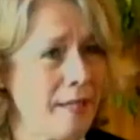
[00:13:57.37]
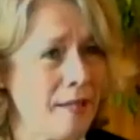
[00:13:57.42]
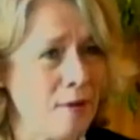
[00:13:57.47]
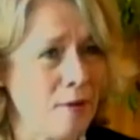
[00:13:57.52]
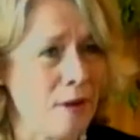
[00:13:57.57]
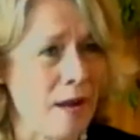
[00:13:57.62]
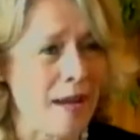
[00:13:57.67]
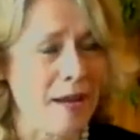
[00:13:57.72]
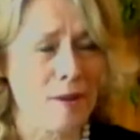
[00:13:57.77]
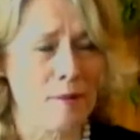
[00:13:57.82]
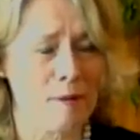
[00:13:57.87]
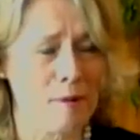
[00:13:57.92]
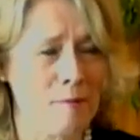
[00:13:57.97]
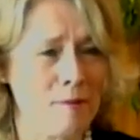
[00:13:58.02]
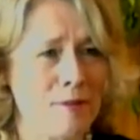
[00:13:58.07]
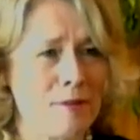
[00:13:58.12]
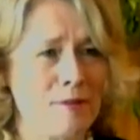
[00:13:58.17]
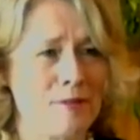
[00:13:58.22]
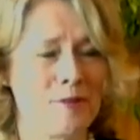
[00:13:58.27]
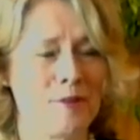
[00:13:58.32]
you know, I agree
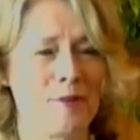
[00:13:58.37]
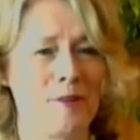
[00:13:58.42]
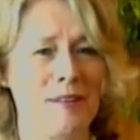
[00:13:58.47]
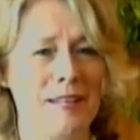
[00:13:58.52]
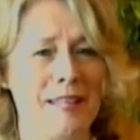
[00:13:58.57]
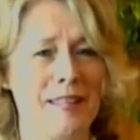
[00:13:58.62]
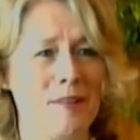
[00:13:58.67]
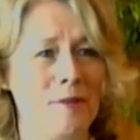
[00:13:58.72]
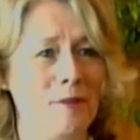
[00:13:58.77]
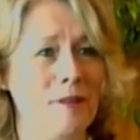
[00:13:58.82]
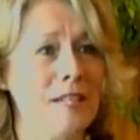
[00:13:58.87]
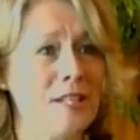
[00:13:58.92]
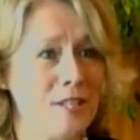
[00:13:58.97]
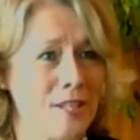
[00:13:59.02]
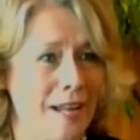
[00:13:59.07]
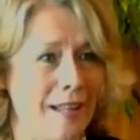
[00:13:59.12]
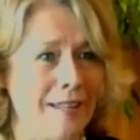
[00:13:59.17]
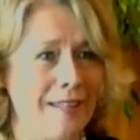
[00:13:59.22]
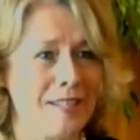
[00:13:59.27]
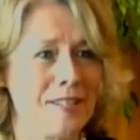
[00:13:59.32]
with you totally. The only
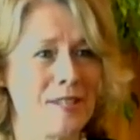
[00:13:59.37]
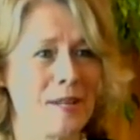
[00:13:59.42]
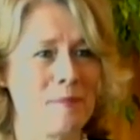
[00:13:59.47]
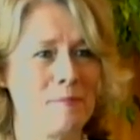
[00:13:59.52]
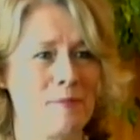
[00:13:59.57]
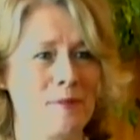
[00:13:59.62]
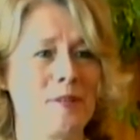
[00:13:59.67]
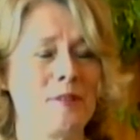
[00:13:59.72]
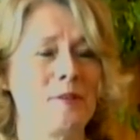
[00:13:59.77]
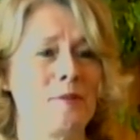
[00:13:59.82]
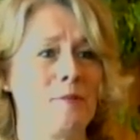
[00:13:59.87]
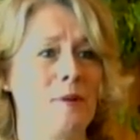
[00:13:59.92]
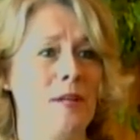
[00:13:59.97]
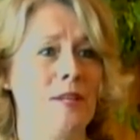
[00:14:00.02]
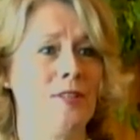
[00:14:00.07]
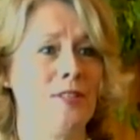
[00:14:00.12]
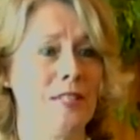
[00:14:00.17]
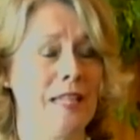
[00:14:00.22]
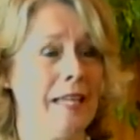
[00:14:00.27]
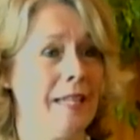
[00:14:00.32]
challenge I put to what
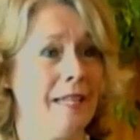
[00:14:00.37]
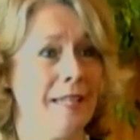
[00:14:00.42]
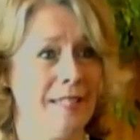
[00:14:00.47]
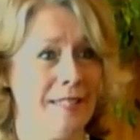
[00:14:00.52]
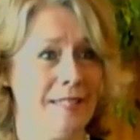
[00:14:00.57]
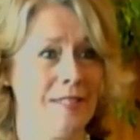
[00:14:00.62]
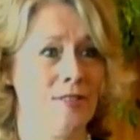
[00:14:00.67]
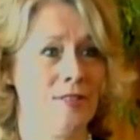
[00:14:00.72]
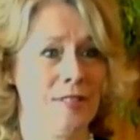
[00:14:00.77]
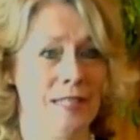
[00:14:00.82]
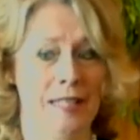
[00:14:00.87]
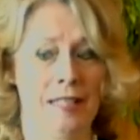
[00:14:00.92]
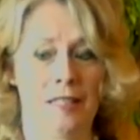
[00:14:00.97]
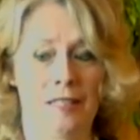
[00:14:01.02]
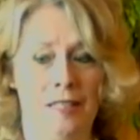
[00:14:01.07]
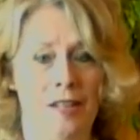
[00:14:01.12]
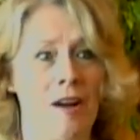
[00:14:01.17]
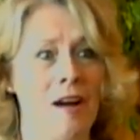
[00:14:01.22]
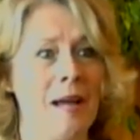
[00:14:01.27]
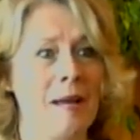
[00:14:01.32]
you said is you said
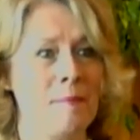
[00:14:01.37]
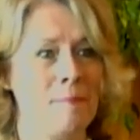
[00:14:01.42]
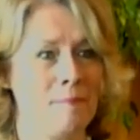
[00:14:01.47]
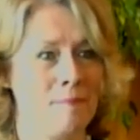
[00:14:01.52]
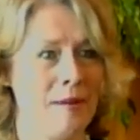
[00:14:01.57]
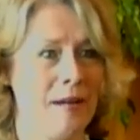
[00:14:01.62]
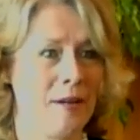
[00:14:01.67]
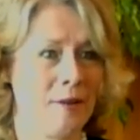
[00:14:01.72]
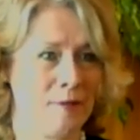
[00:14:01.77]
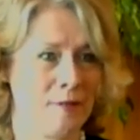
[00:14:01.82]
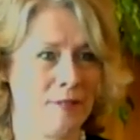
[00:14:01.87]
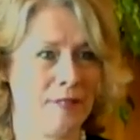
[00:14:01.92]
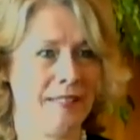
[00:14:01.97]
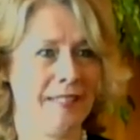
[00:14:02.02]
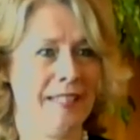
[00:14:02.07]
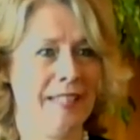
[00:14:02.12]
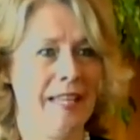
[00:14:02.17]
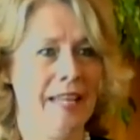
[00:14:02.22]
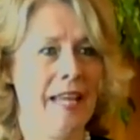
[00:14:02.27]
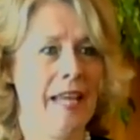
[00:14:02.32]
time out.
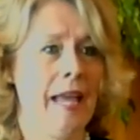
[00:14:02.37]
Yes.